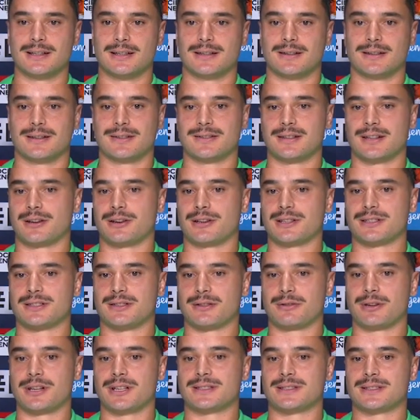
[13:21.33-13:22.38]
the serious
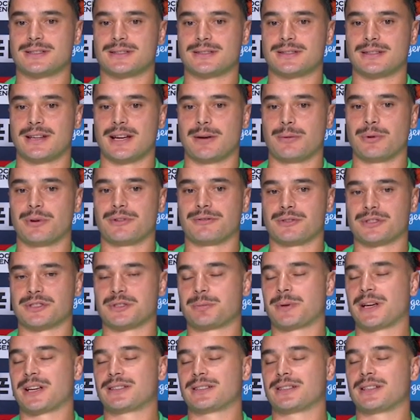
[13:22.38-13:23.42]
threats, and we've
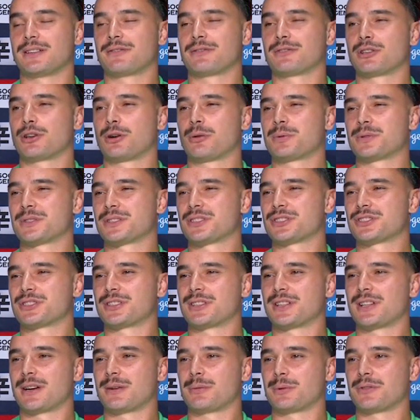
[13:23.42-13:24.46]
respected every opposition
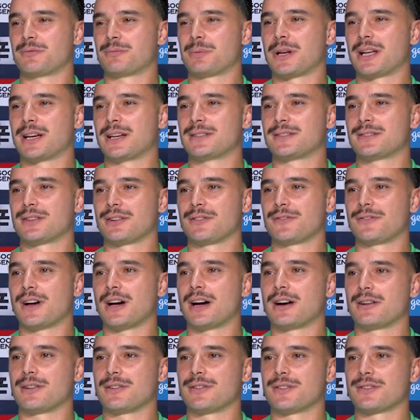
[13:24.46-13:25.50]
that we've played so
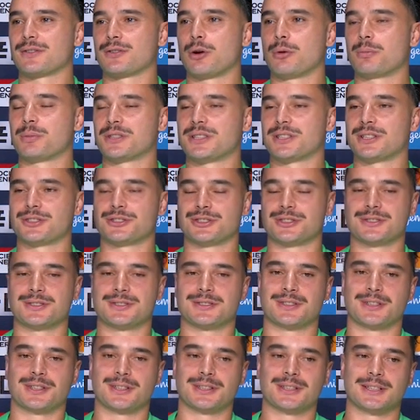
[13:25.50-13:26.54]
far in this competition.
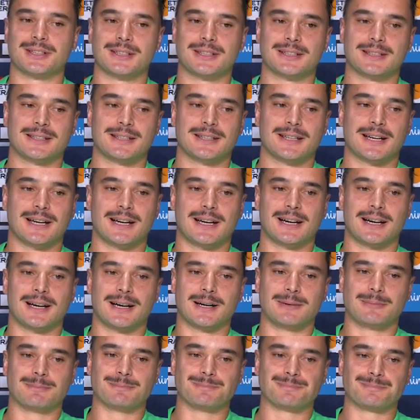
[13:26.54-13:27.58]
So
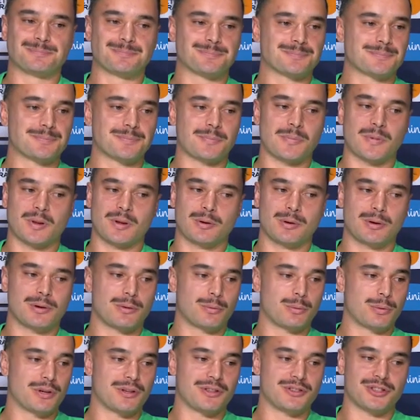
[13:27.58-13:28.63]
um,
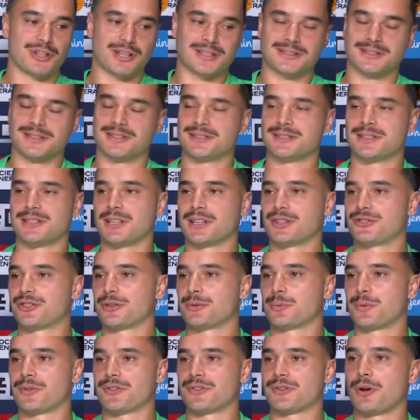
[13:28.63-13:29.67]
we're just as diligent
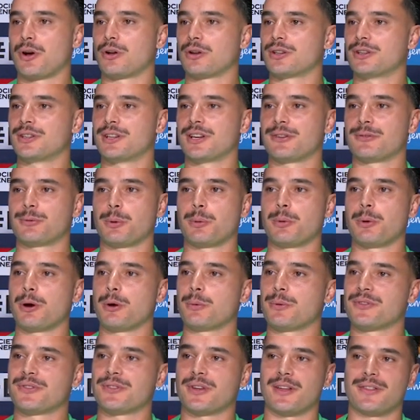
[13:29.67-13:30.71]
with Scotland as we were
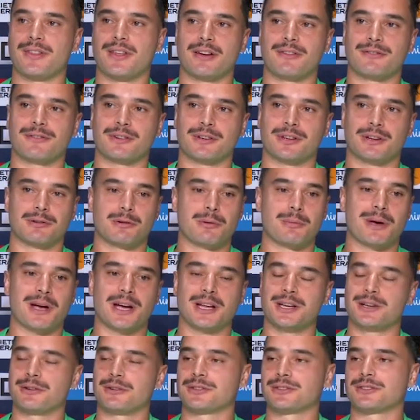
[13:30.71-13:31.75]
with South Africa,
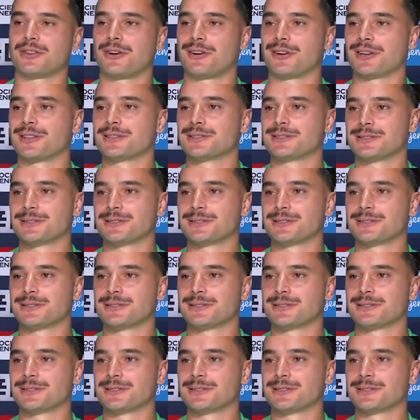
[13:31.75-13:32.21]
Romania, and Tonga.